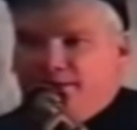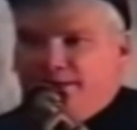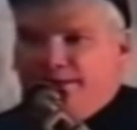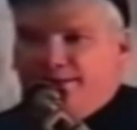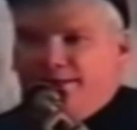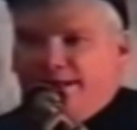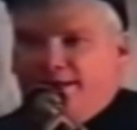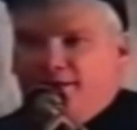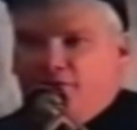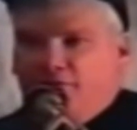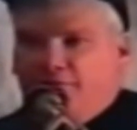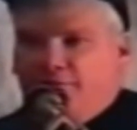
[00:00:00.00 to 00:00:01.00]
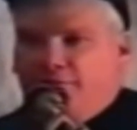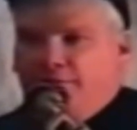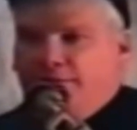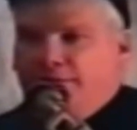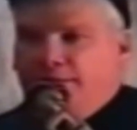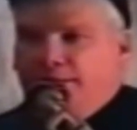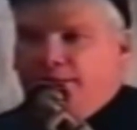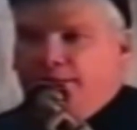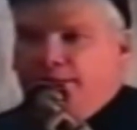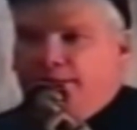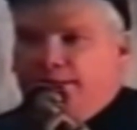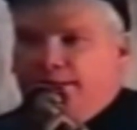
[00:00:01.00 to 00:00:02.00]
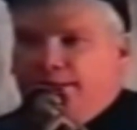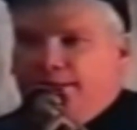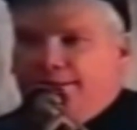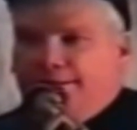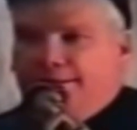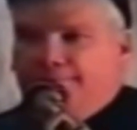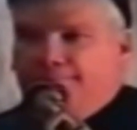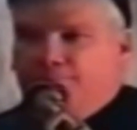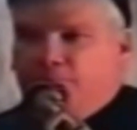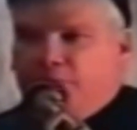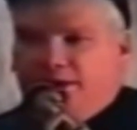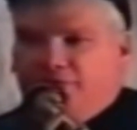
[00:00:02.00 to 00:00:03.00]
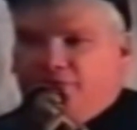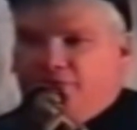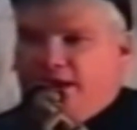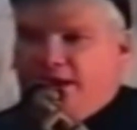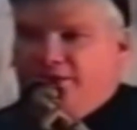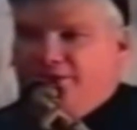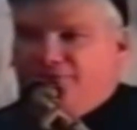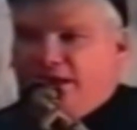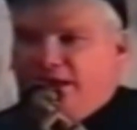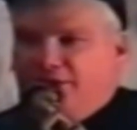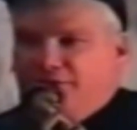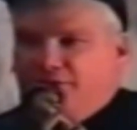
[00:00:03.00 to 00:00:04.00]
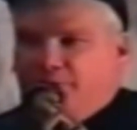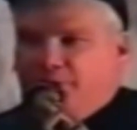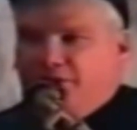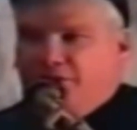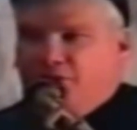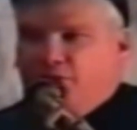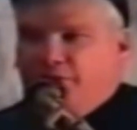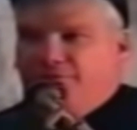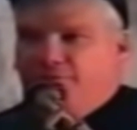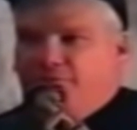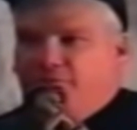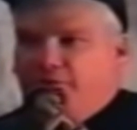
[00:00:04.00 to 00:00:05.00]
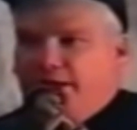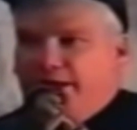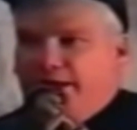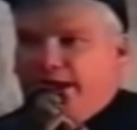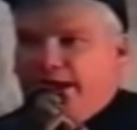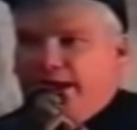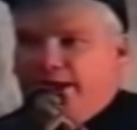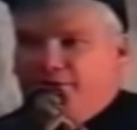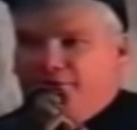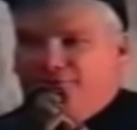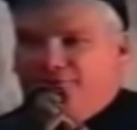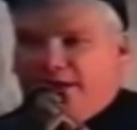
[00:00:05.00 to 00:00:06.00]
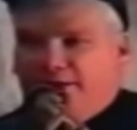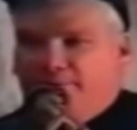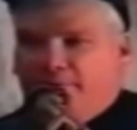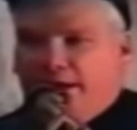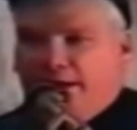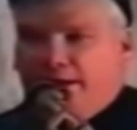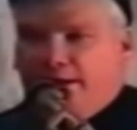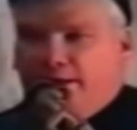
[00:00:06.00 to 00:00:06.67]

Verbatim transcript: and uh, taken over. Uh, I didn't find this out until about two weeks before he died on his deathbed.